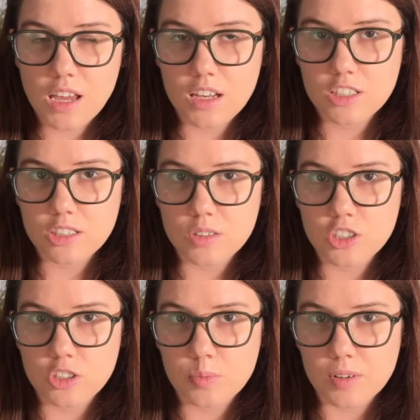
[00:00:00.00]
into a
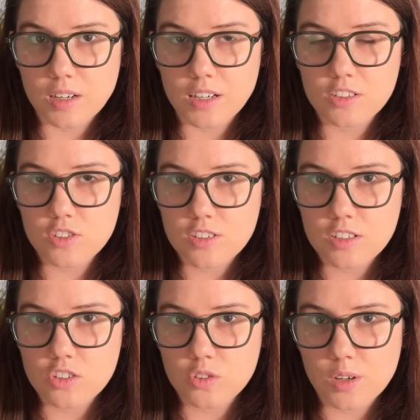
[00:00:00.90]
Jupiter and just
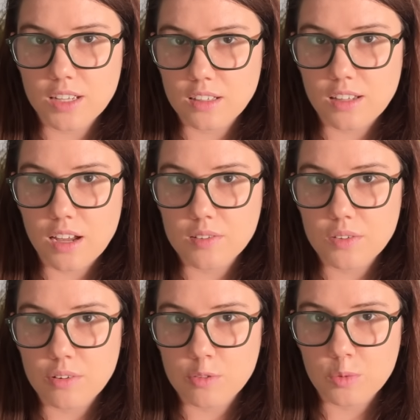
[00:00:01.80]
destroying the lives
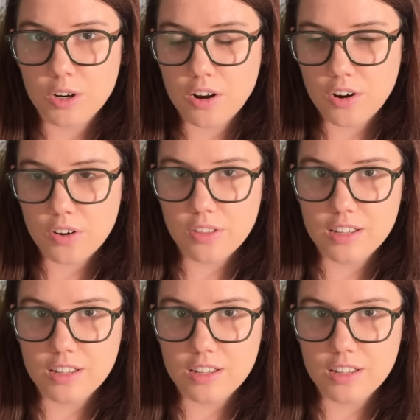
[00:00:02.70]
of everyone on Earth.